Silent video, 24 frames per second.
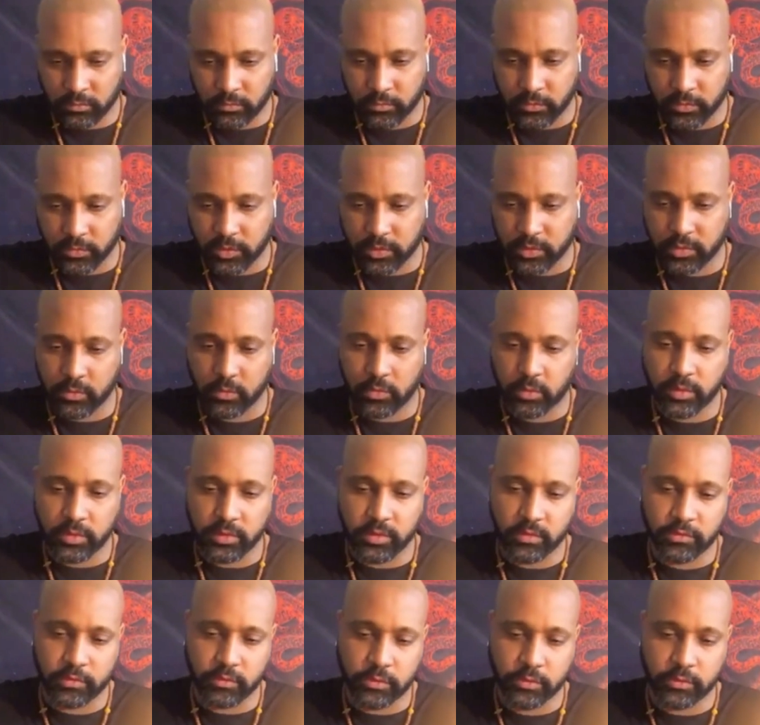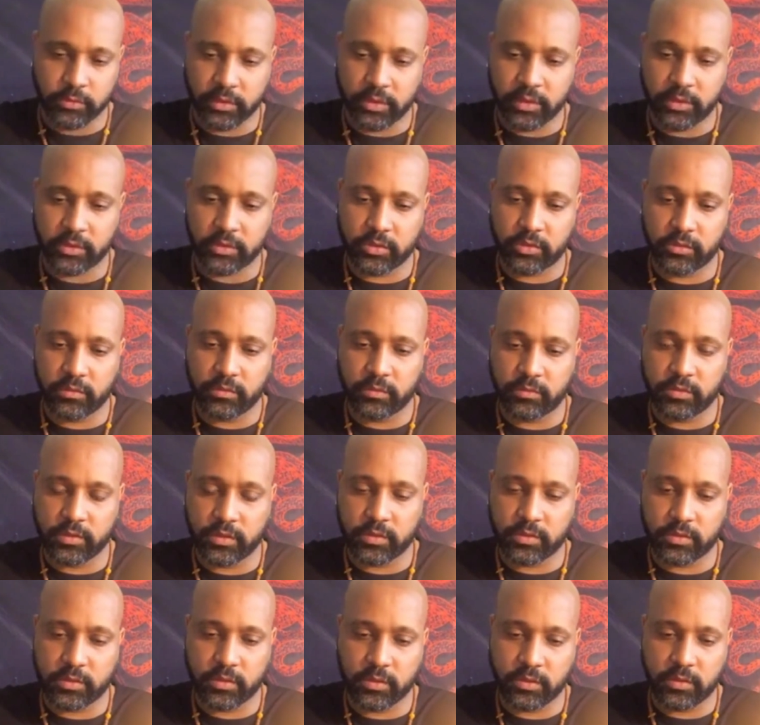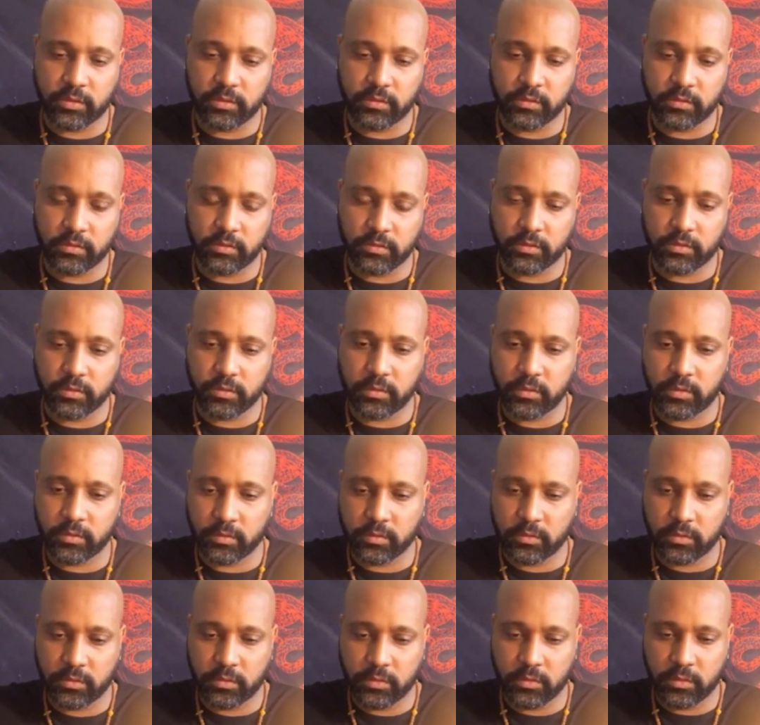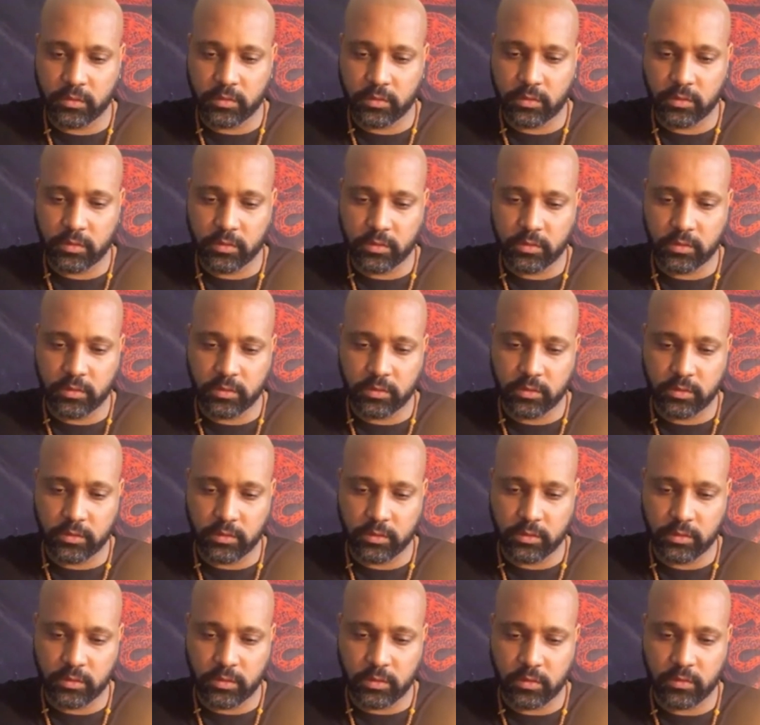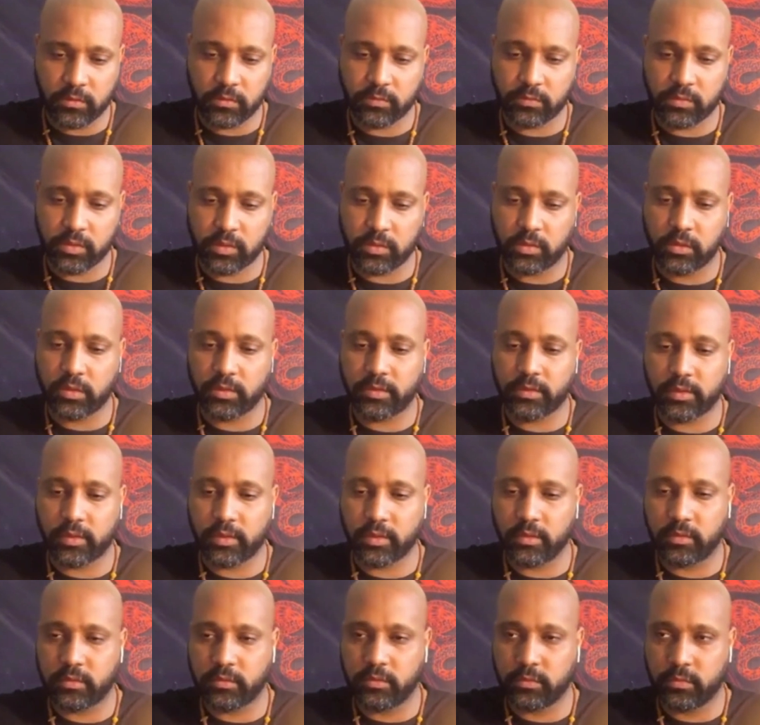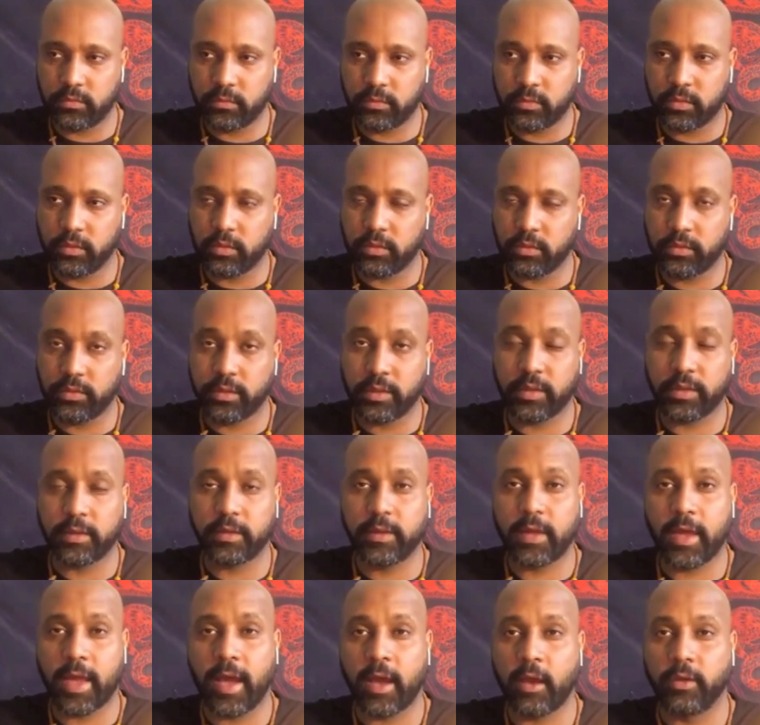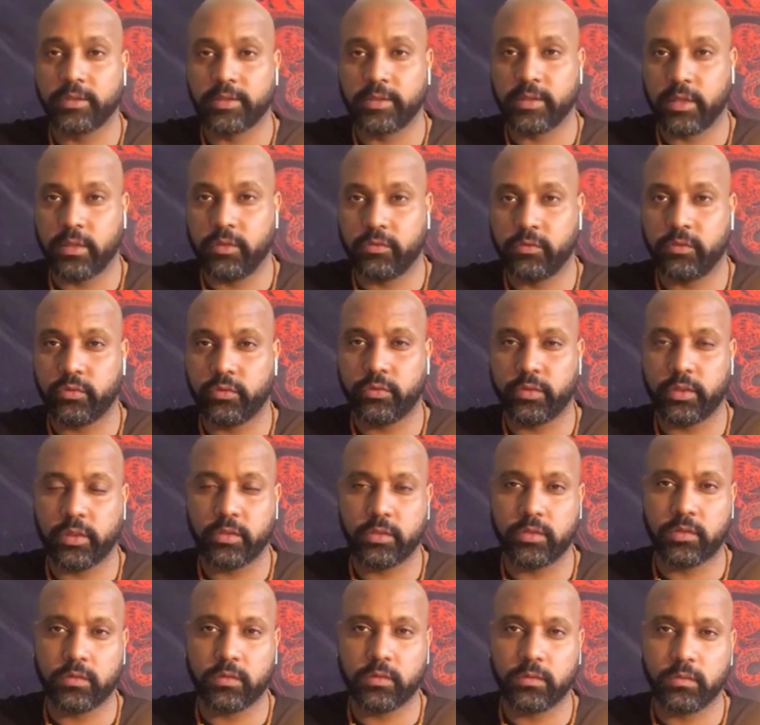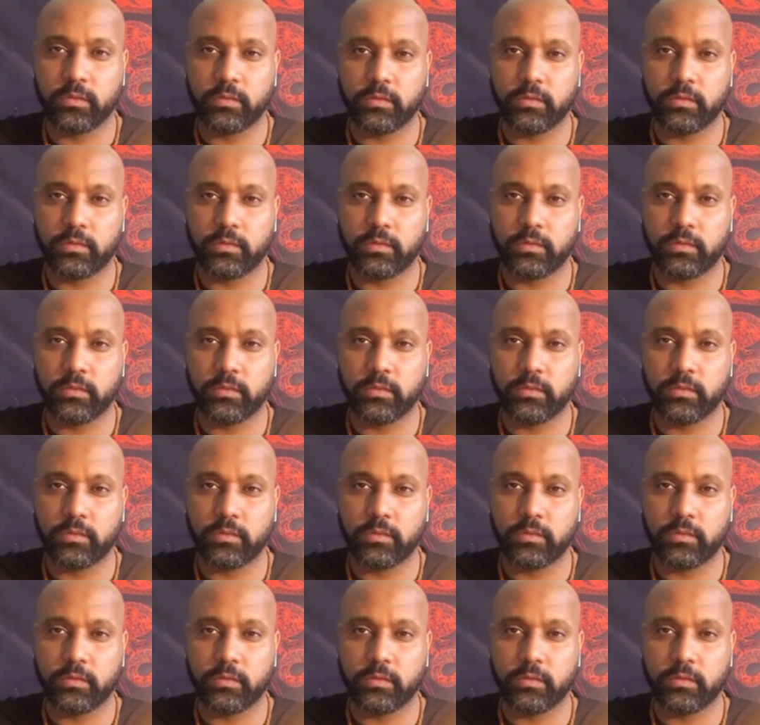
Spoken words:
the source of creation, you might say, or even beyond that, below that, outside of creation.